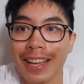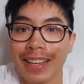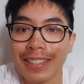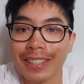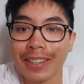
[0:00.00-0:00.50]

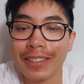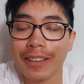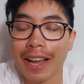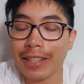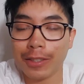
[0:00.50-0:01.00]
So
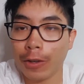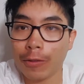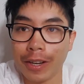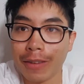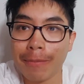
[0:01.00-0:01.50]
I don't
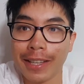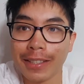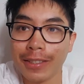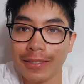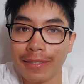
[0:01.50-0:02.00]
recommend
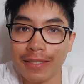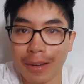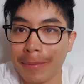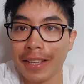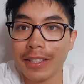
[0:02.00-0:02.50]

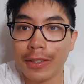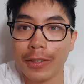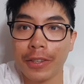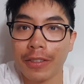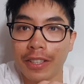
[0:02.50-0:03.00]
jumping into a
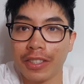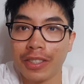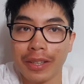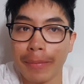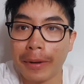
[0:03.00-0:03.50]

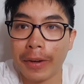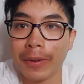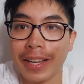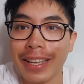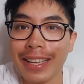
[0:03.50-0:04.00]
relationship right
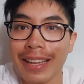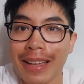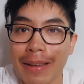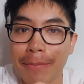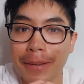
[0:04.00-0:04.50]
away
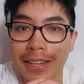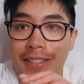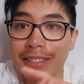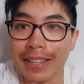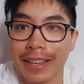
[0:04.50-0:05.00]
but
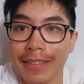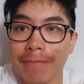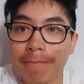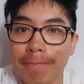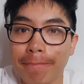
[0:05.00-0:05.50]
instead
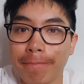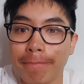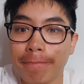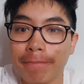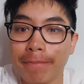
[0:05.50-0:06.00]

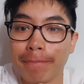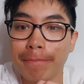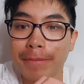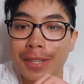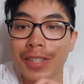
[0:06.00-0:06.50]

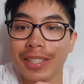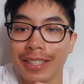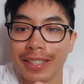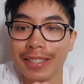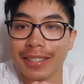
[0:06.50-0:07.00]
use
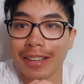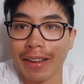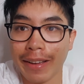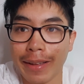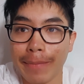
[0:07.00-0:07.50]
this
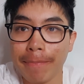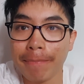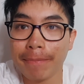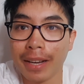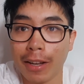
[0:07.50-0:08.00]
time
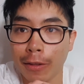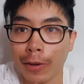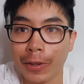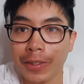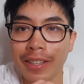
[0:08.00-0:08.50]

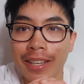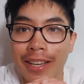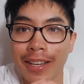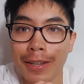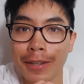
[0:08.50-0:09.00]
alone
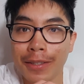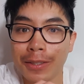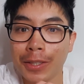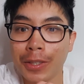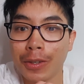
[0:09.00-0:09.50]

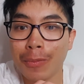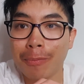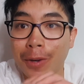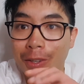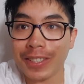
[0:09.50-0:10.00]
to
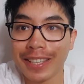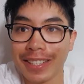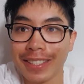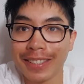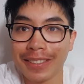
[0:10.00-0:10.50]

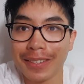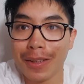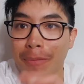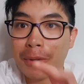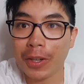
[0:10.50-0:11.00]
process
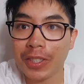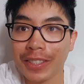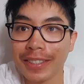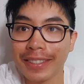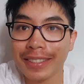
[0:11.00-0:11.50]

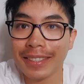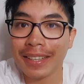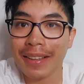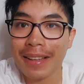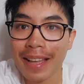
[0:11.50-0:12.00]
emotions
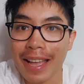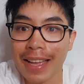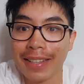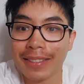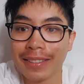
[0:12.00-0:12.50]

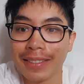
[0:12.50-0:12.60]
and